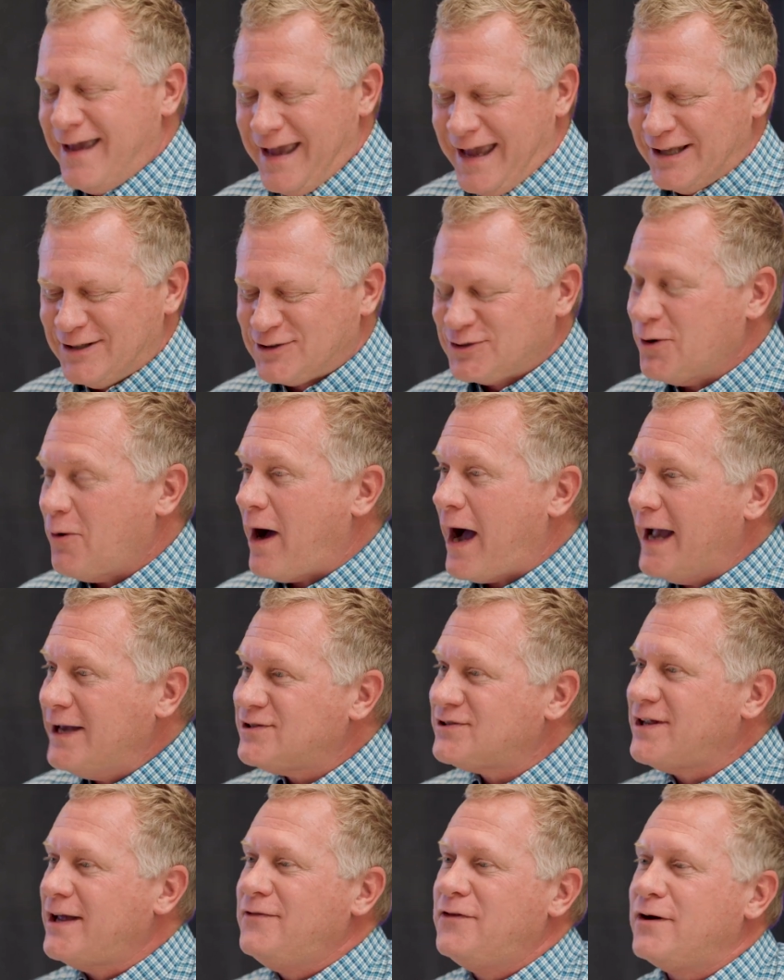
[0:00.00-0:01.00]
And so I
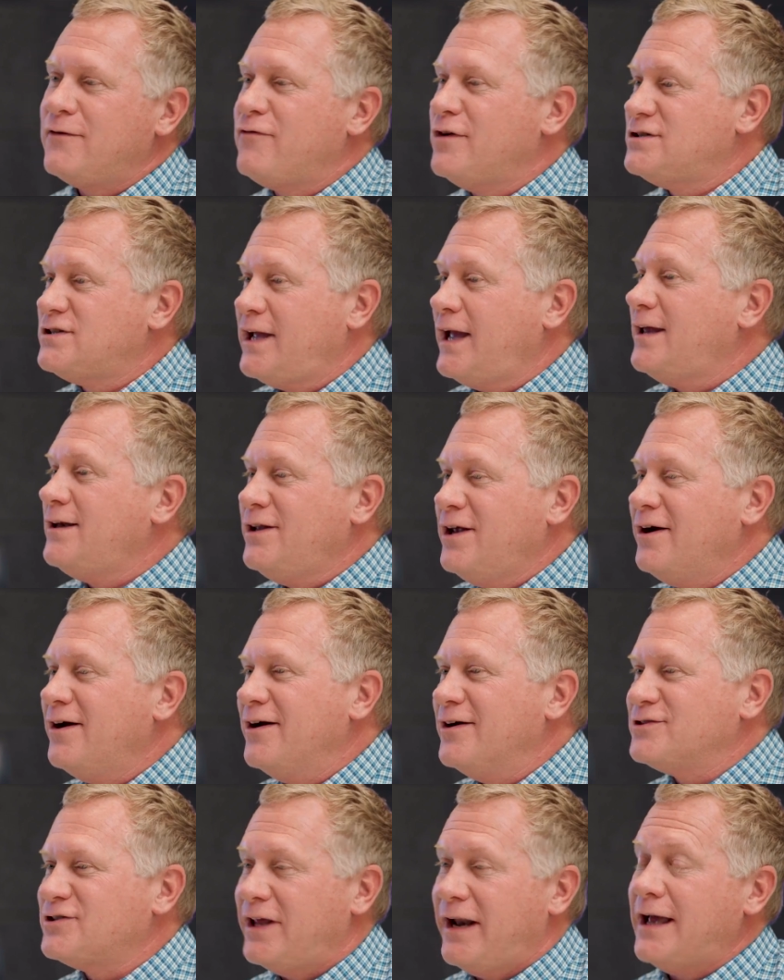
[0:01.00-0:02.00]
stayed there for 10
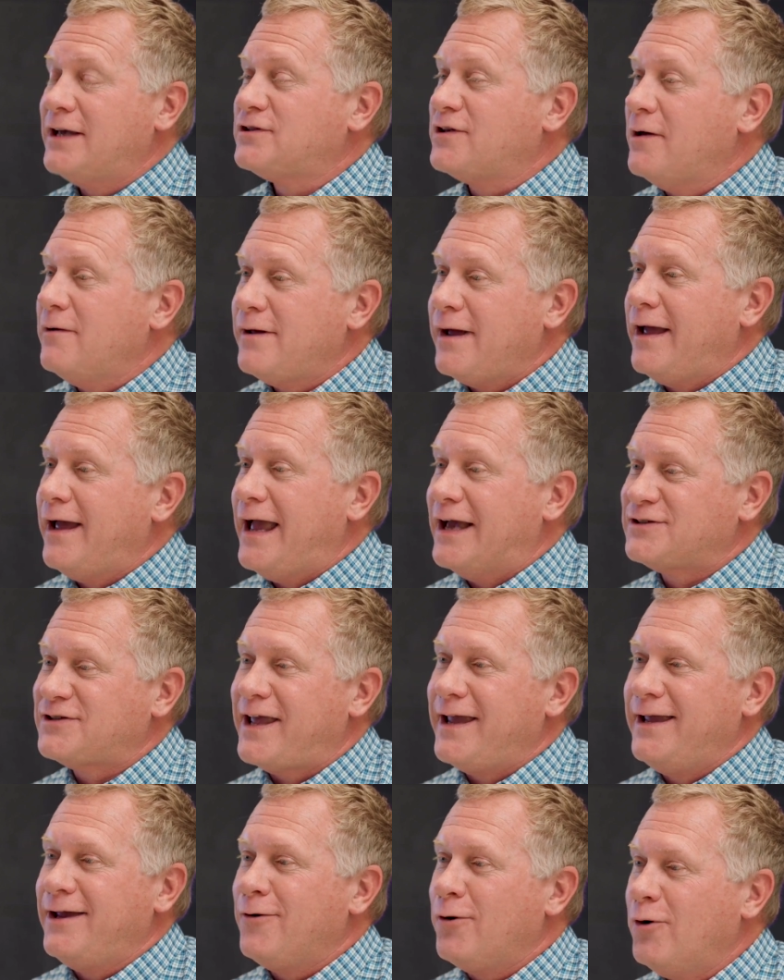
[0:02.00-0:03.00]
years. And as
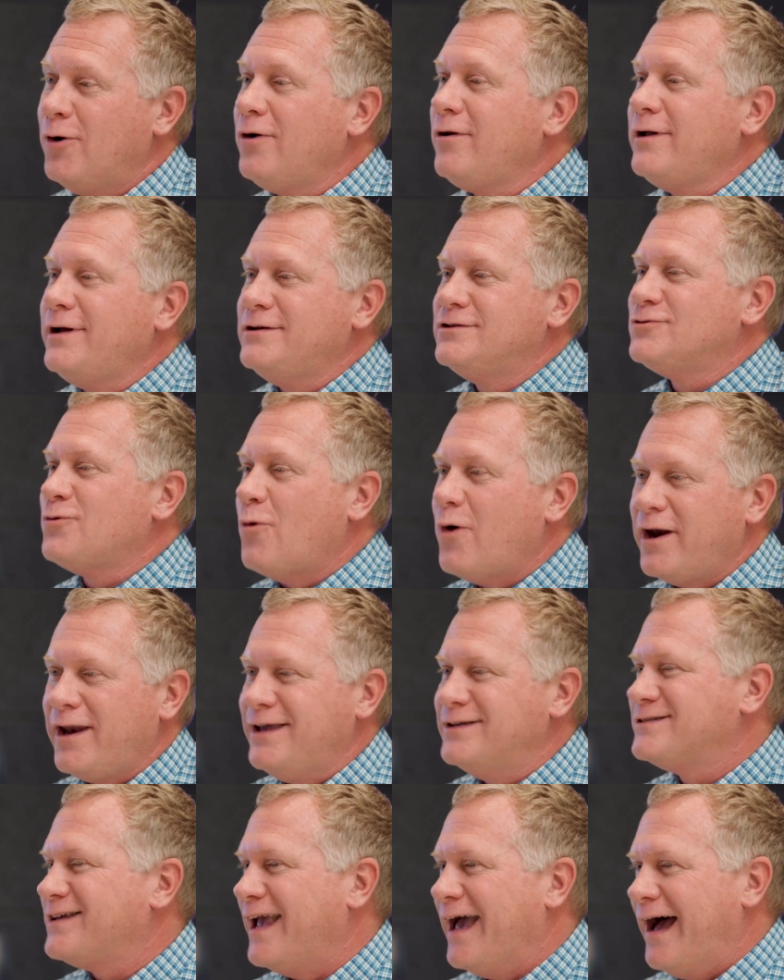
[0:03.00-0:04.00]
a early
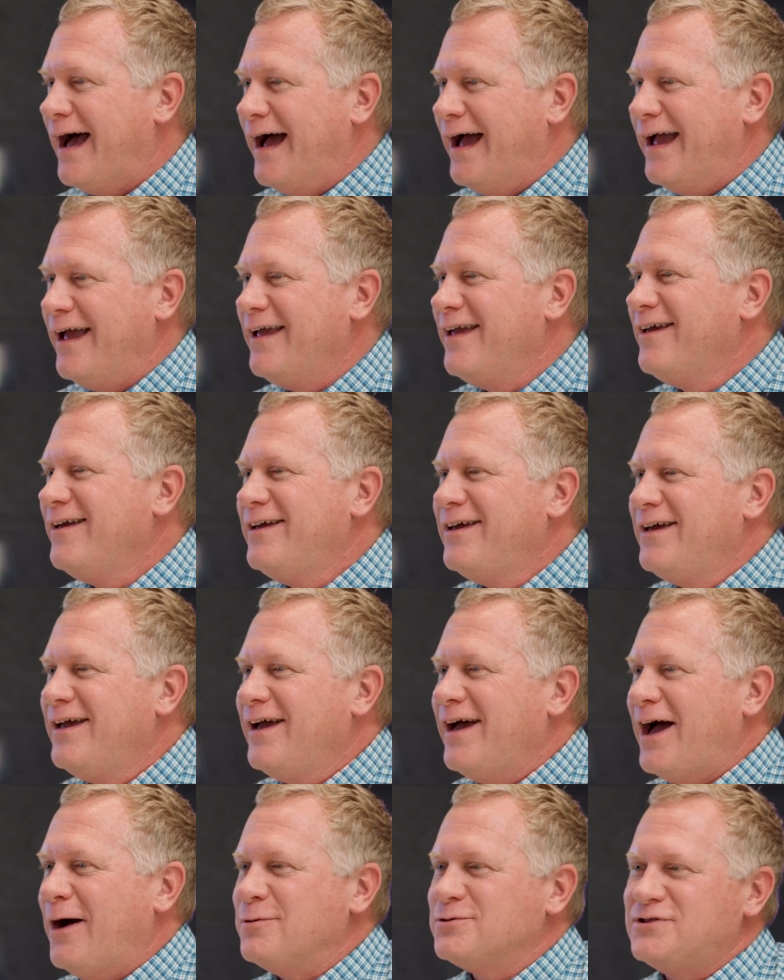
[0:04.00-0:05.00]
20s guy,
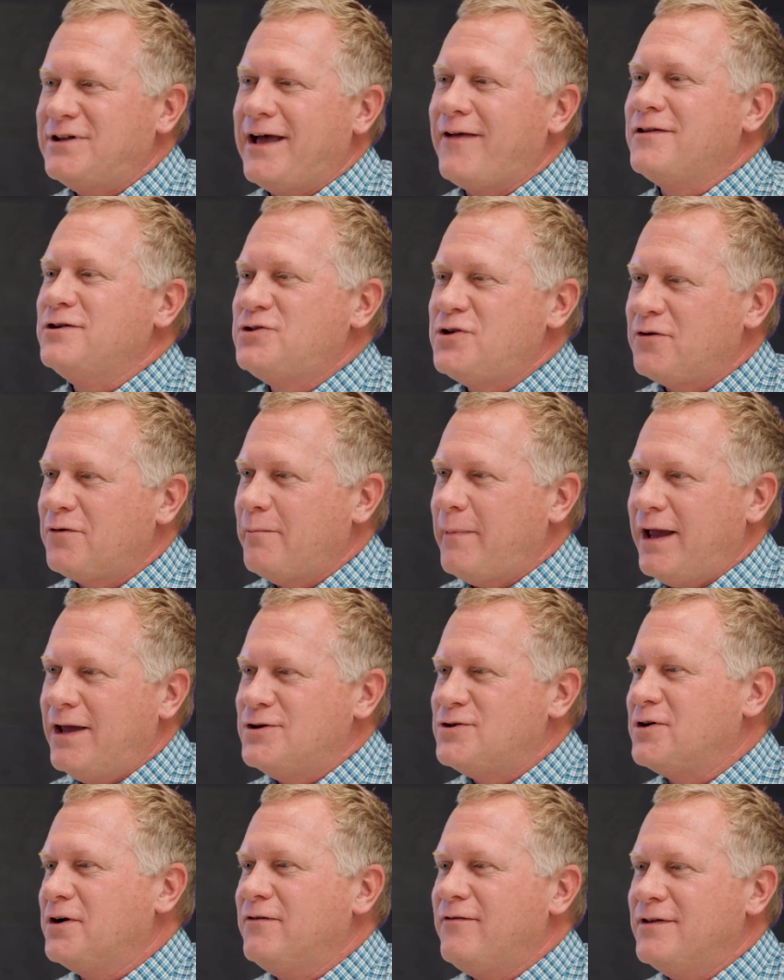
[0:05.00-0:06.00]
I was now the general
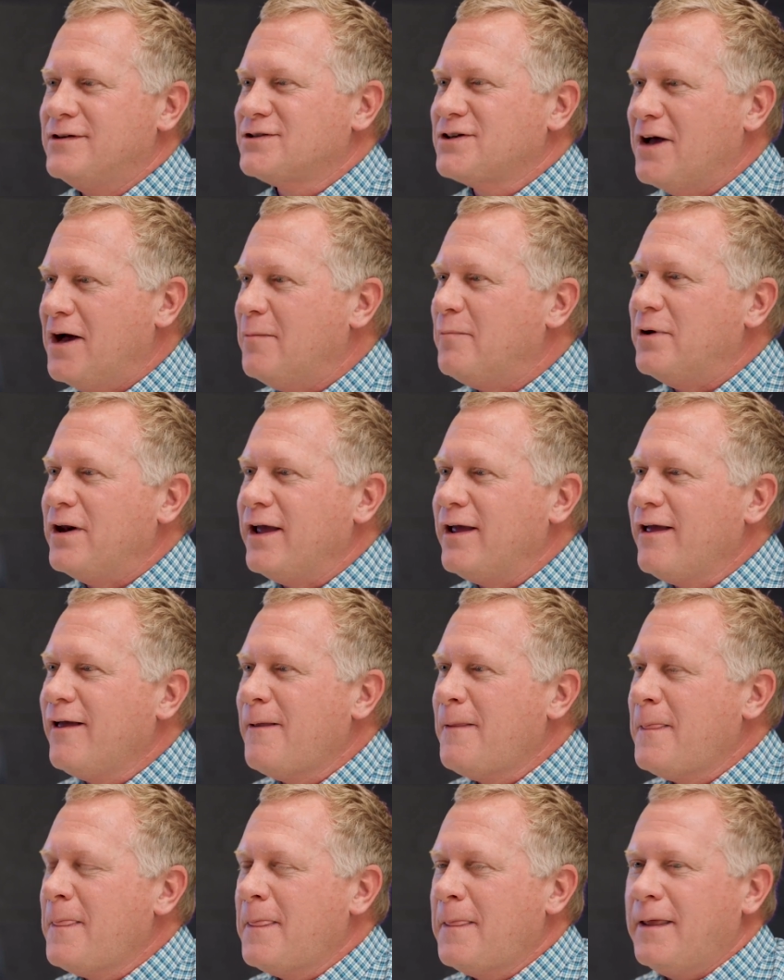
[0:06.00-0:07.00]
manager of this company,
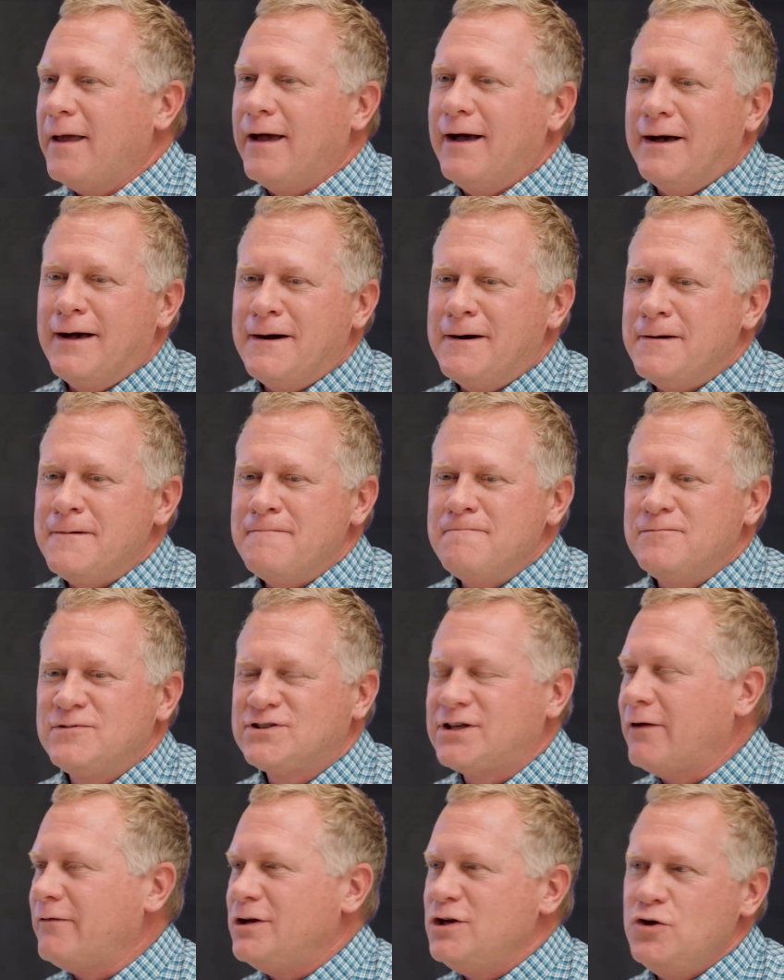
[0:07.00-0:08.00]

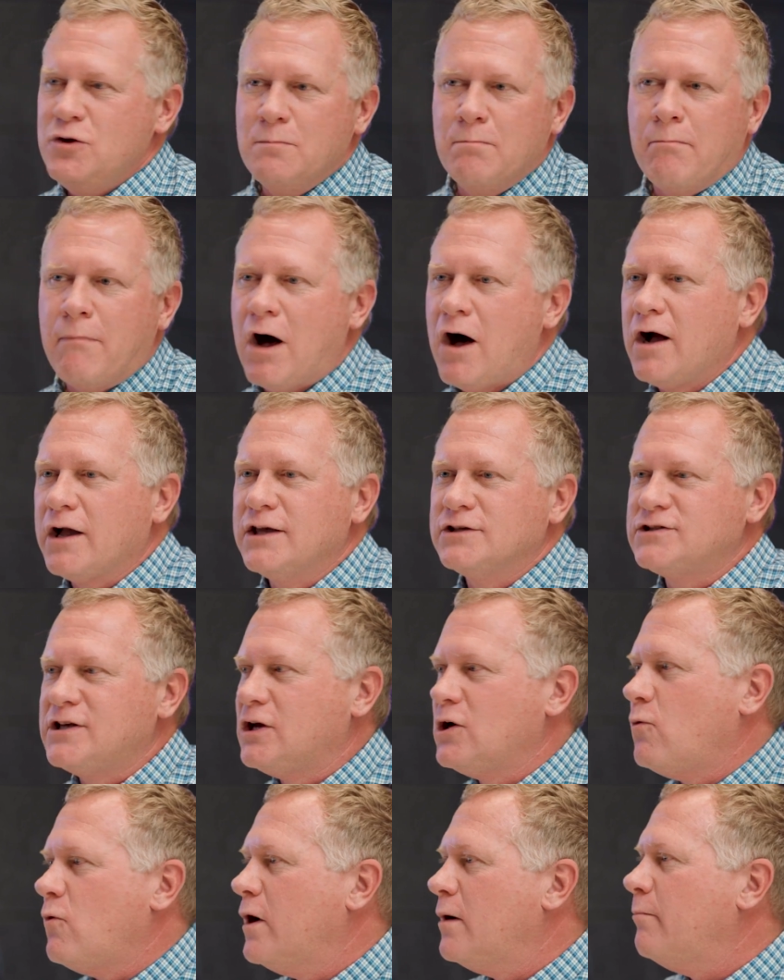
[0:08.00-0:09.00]
selling humongous
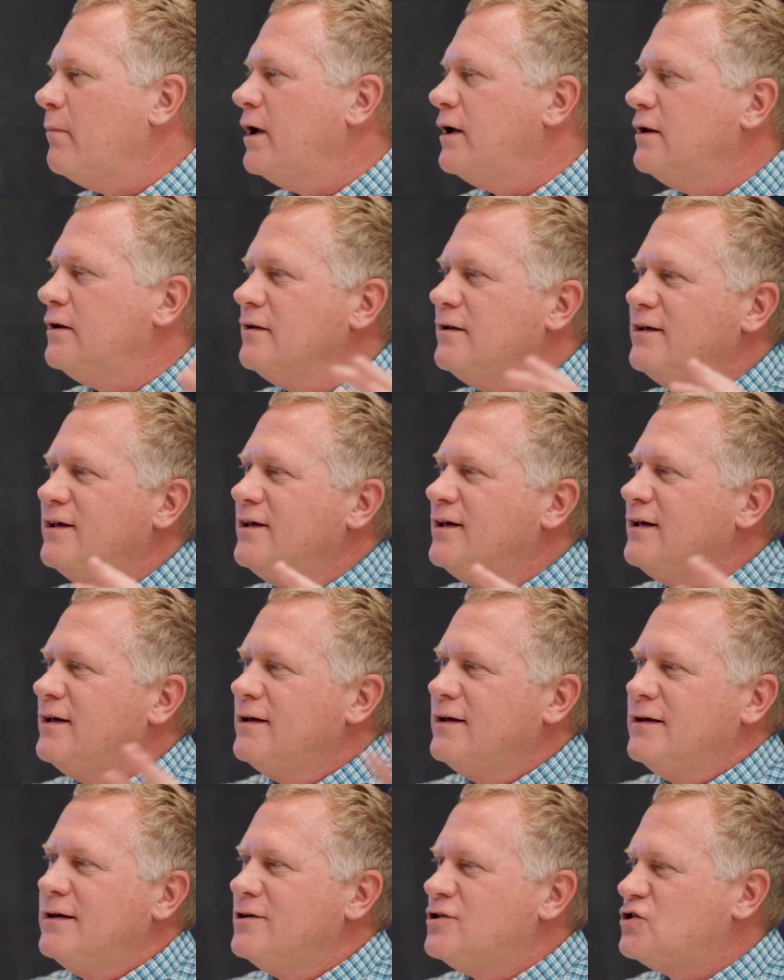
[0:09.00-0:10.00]
equipment,
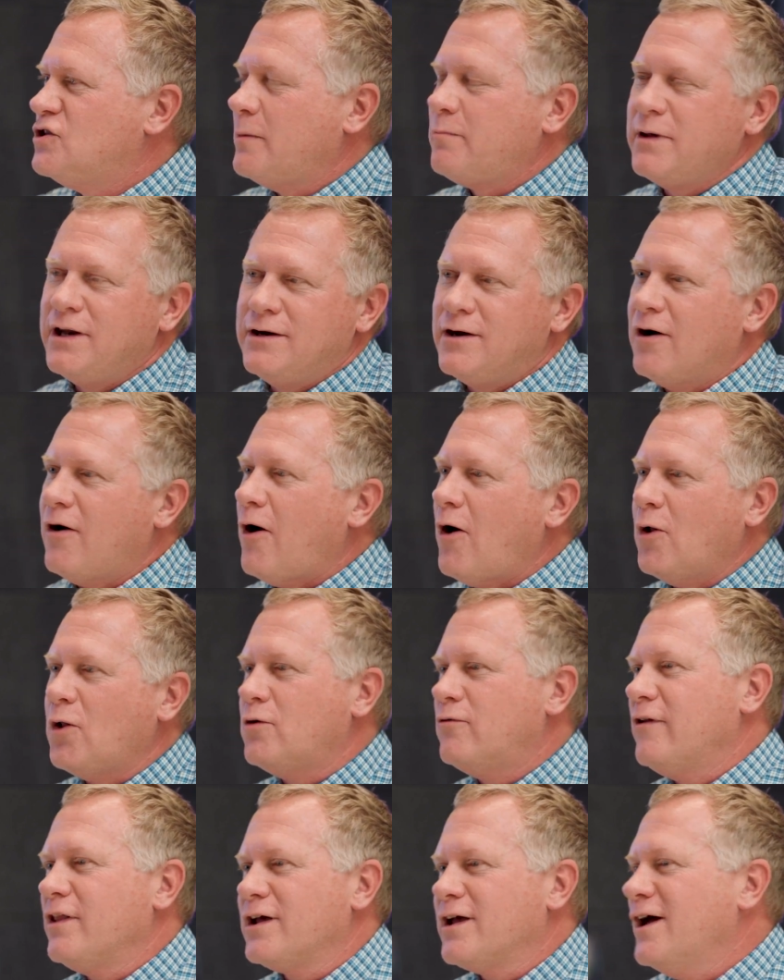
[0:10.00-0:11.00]
shipping it all
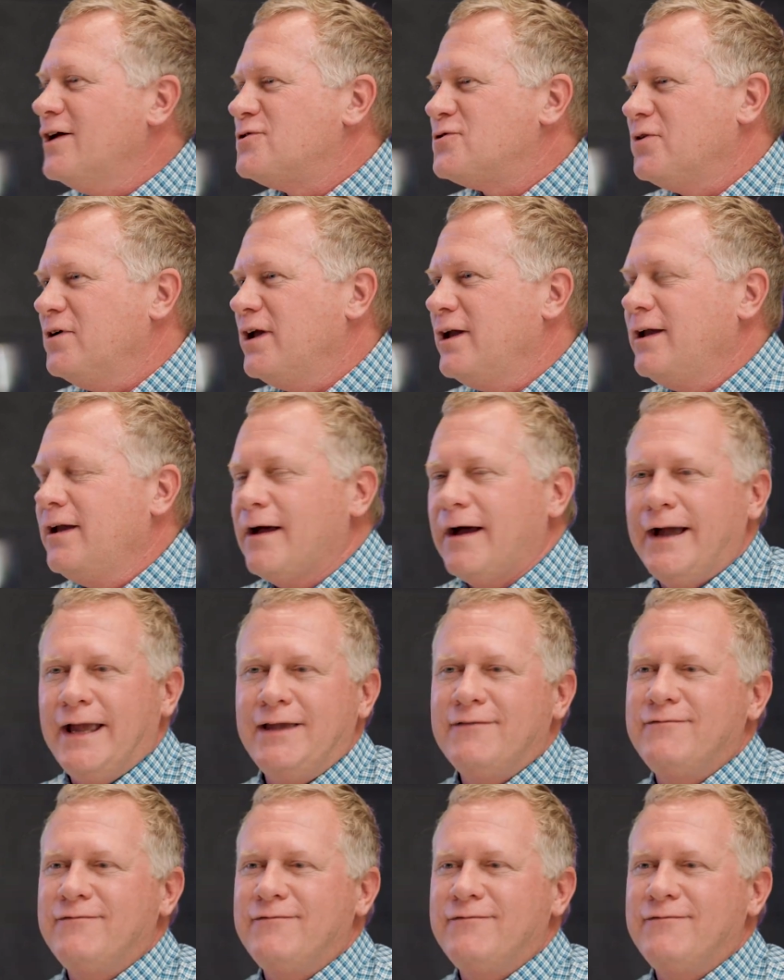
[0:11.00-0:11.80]
over the country. I